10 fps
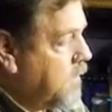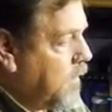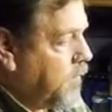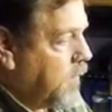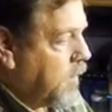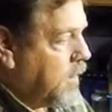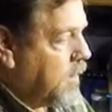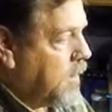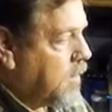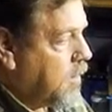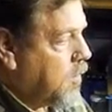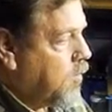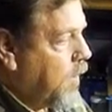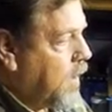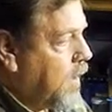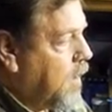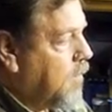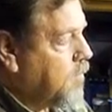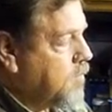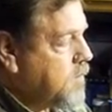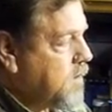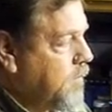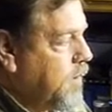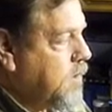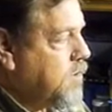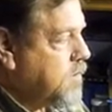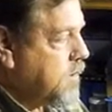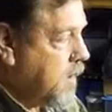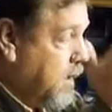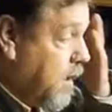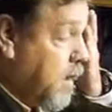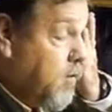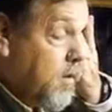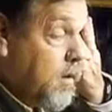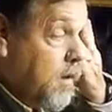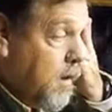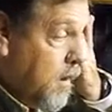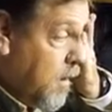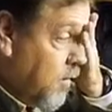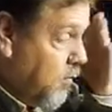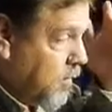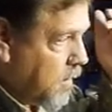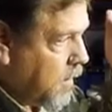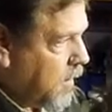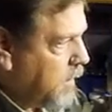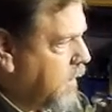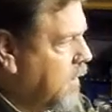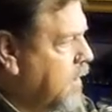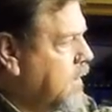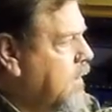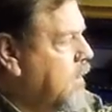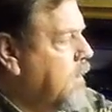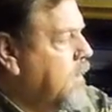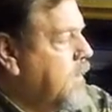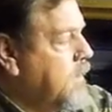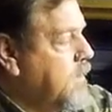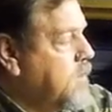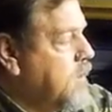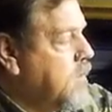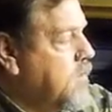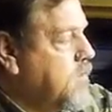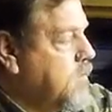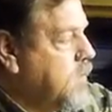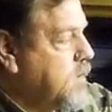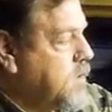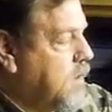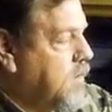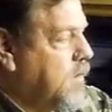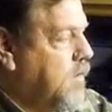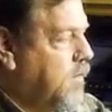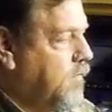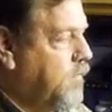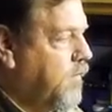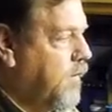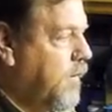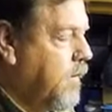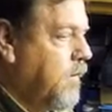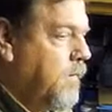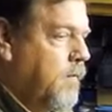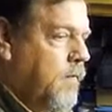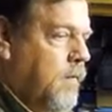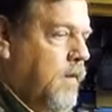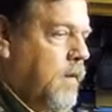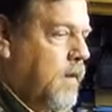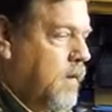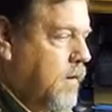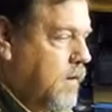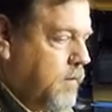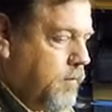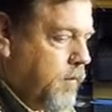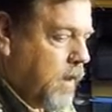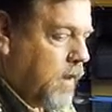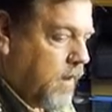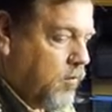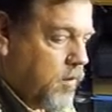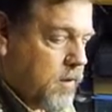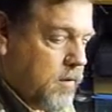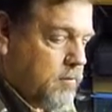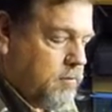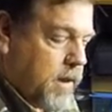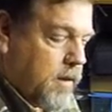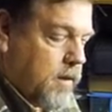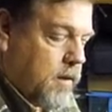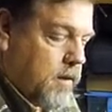I'm gonna quickly go through some issues that I had with the gun. So starting off, the gun were a bit